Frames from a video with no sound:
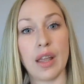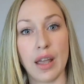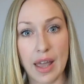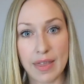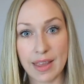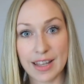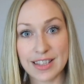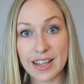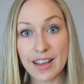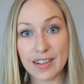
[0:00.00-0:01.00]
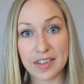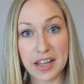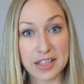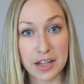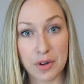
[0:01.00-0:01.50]
And that's it.
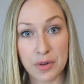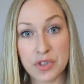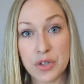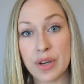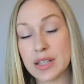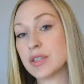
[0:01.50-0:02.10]
That's how I would do it.